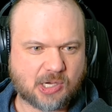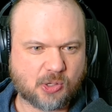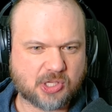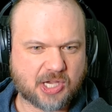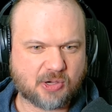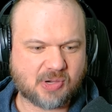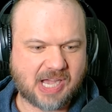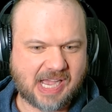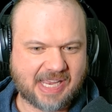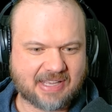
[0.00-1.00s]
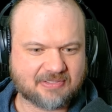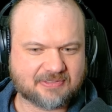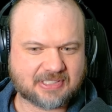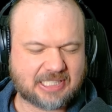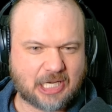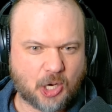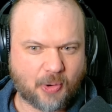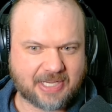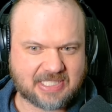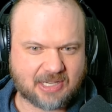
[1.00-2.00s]
although I have
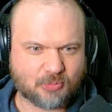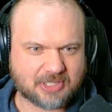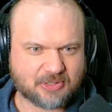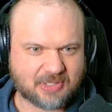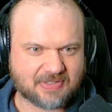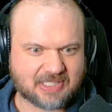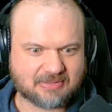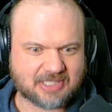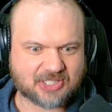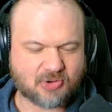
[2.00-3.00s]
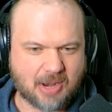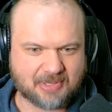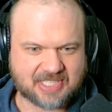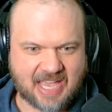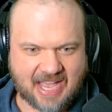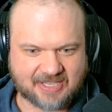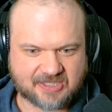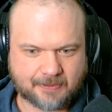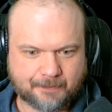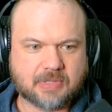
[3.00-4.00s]
no idea what to even describe this as.